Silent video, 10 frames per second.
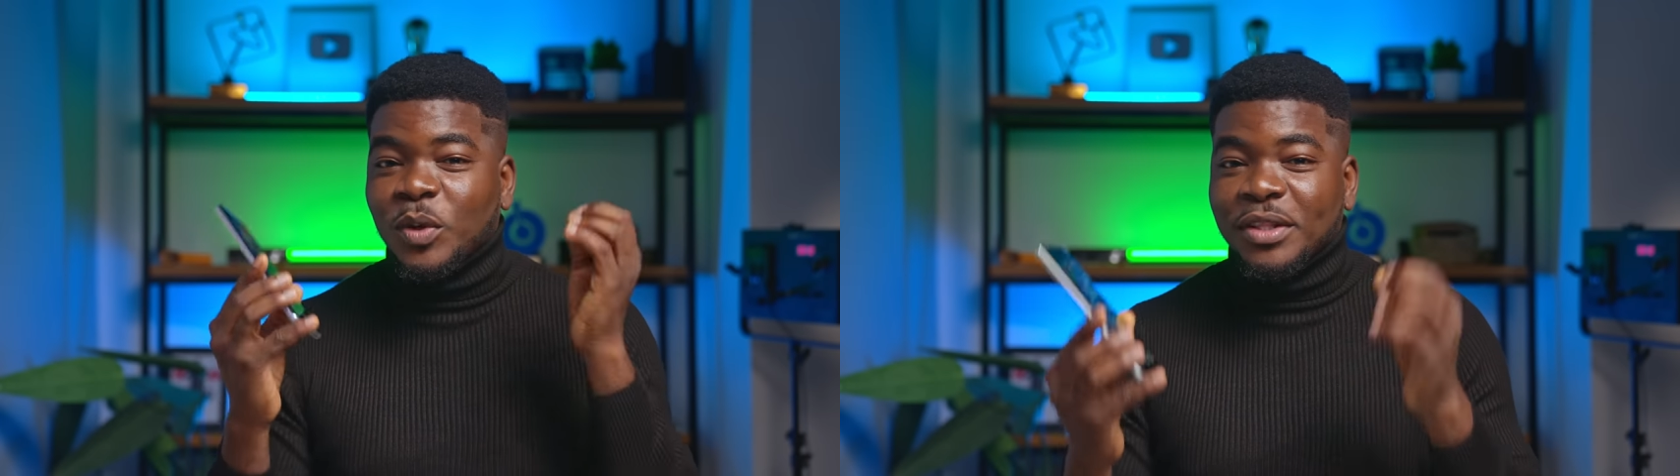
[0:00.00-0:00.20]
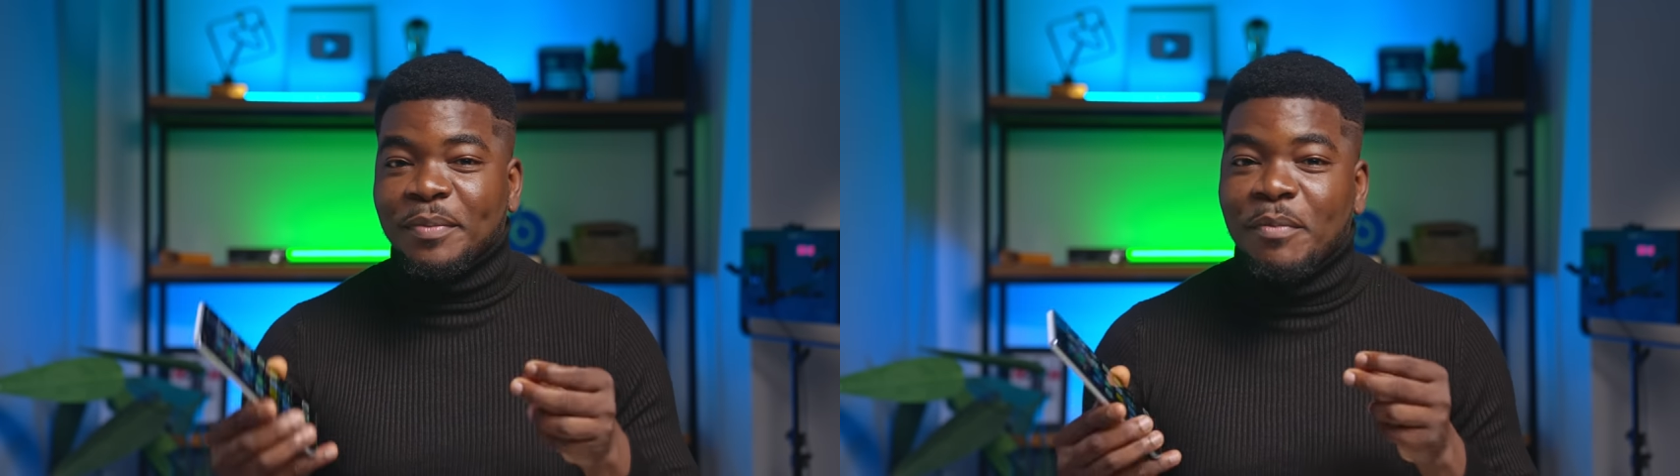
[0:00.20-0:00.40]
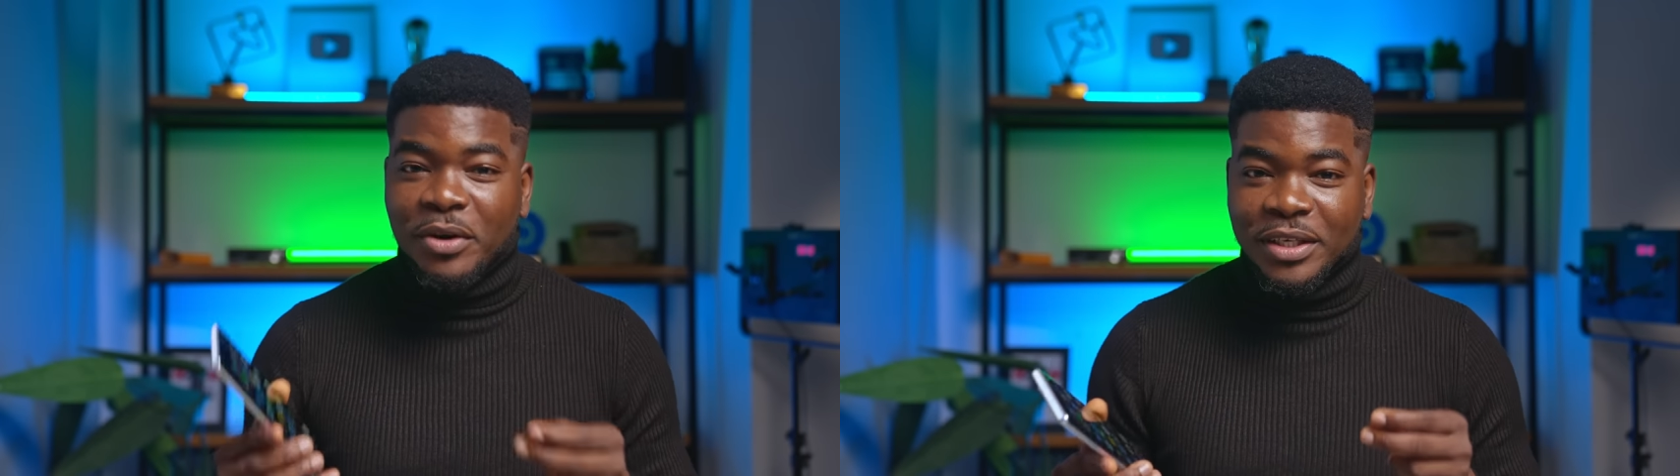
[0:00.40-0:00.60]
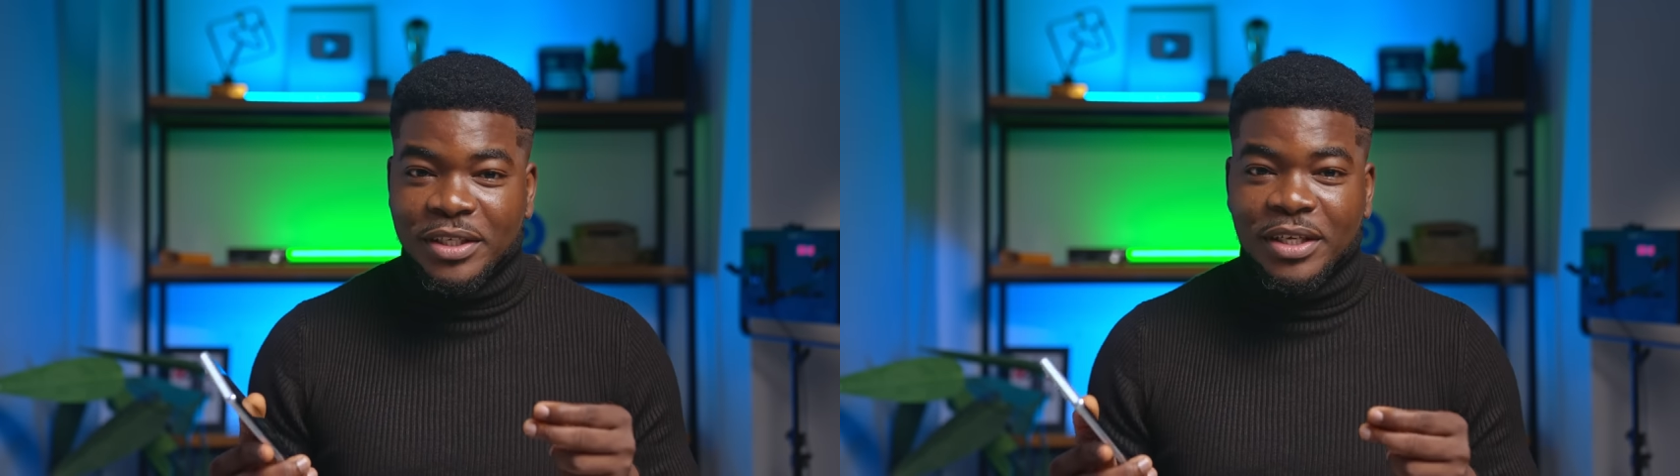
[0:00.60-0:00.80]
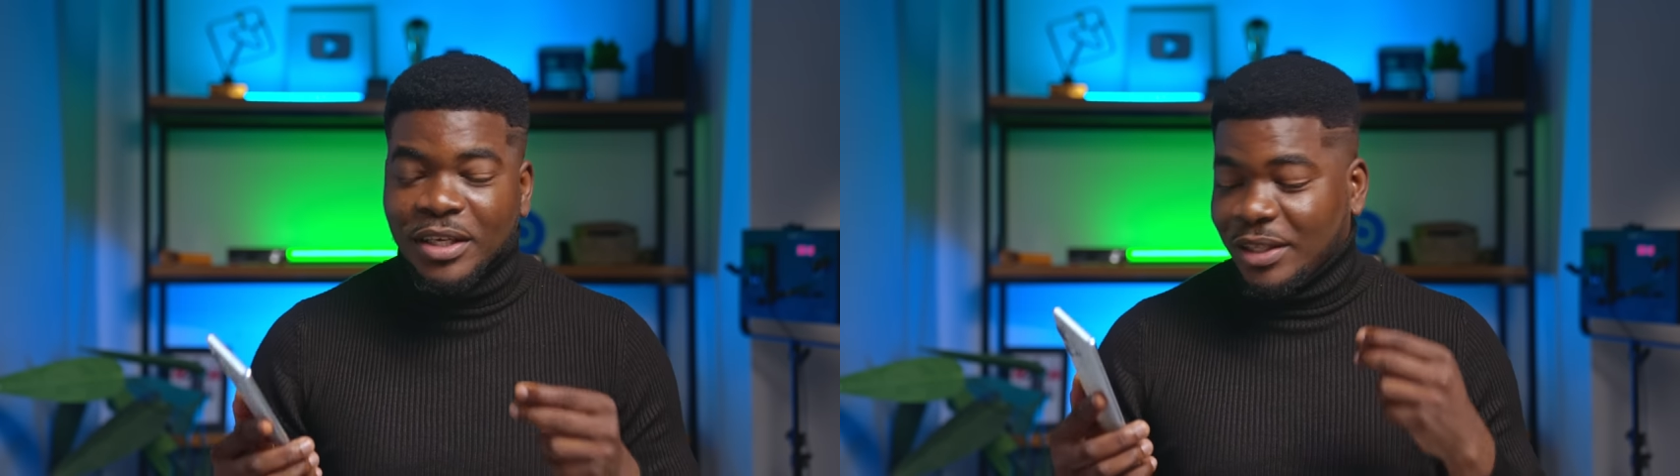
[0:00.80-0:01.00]
worth the
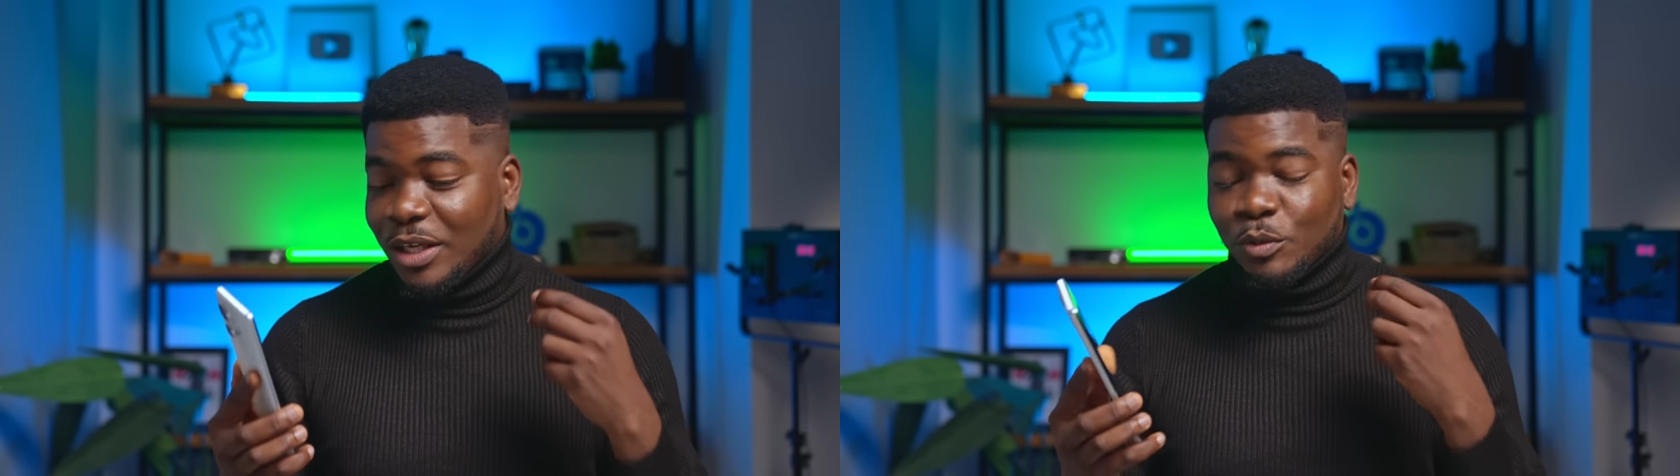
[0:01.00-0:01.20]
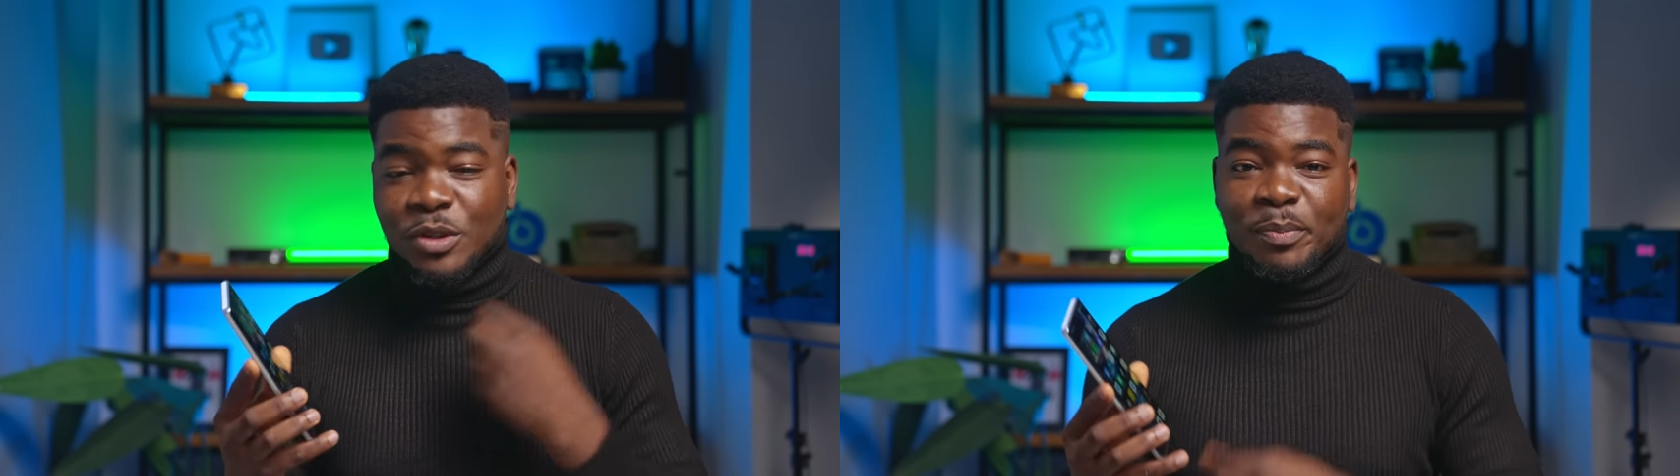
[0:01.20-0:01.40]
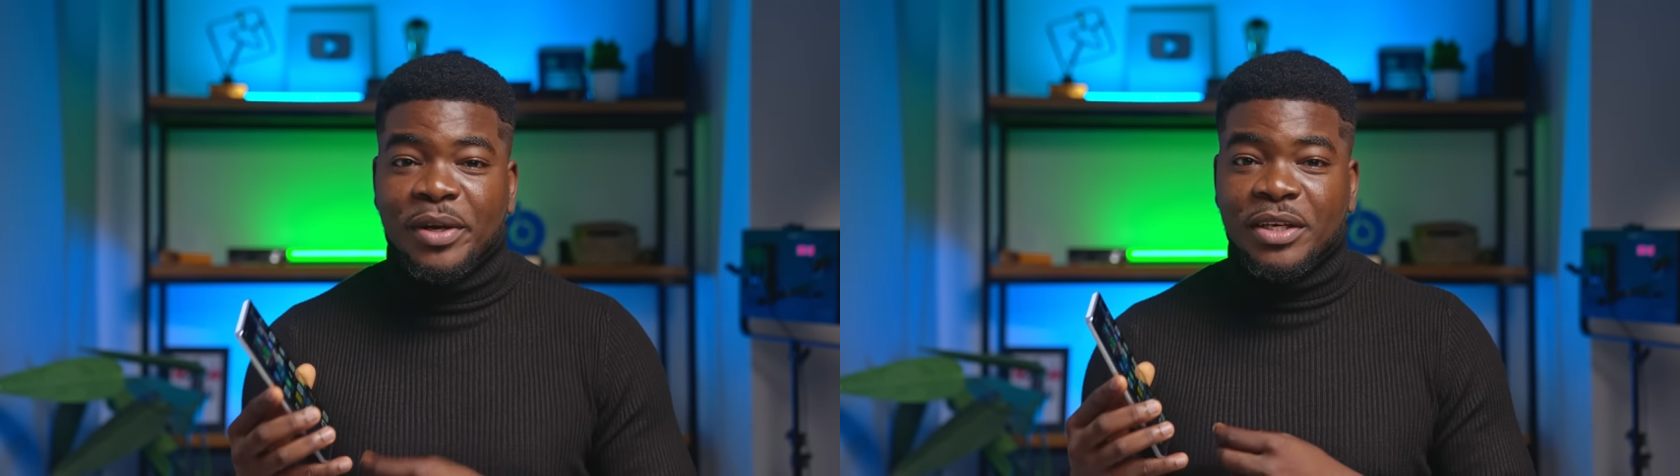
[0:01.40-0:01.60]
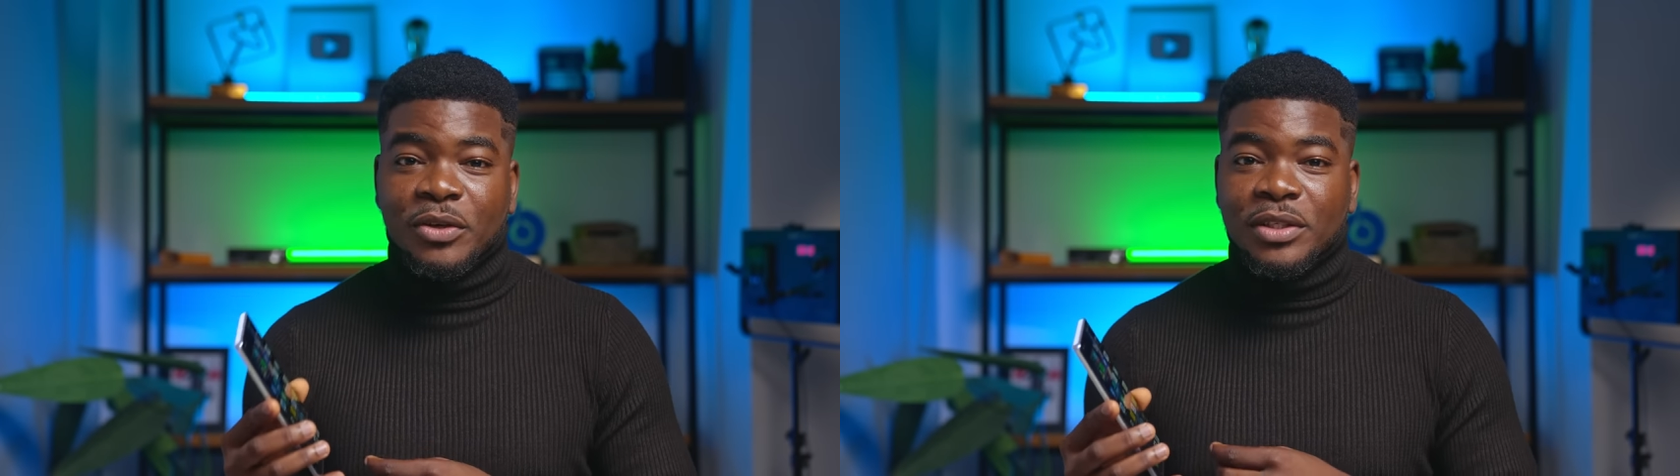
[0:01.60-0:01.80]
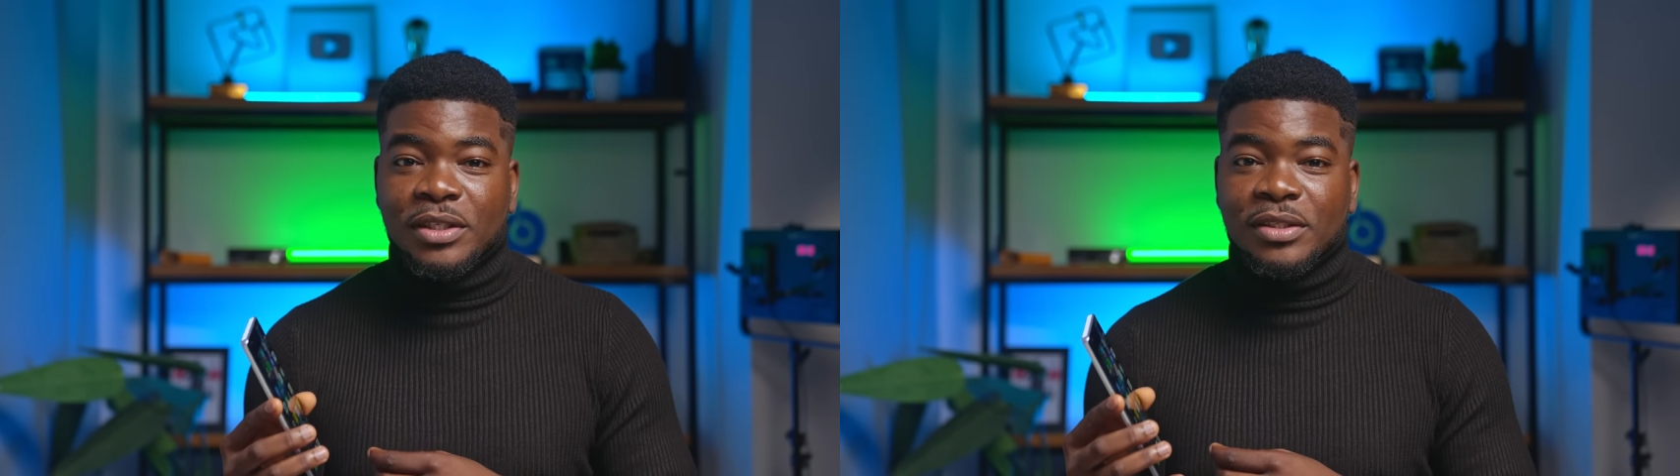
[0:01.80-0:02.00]
money that you'll be
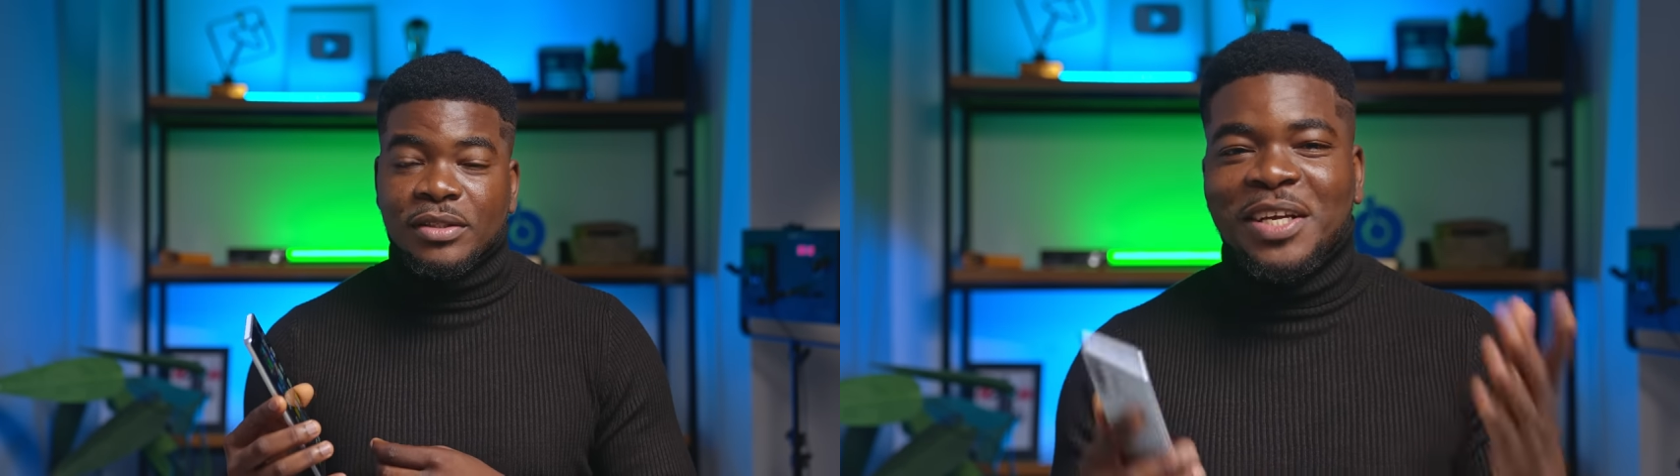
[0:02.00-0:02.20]
spending on it.